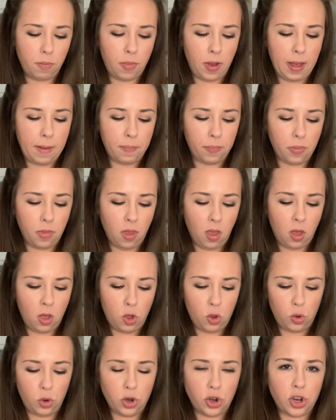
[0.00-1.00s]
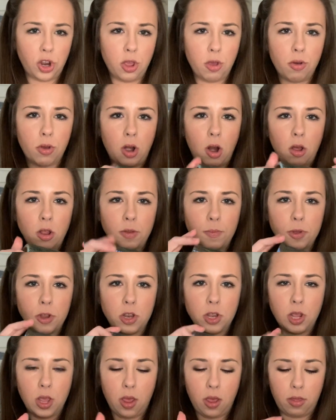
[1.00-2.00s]
but I'll show you it all put
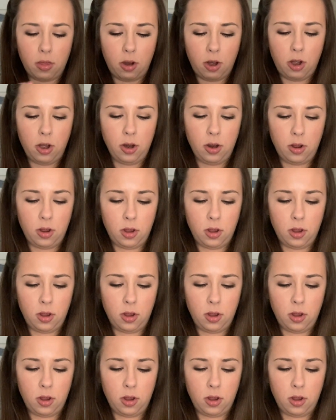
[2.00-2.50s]
together.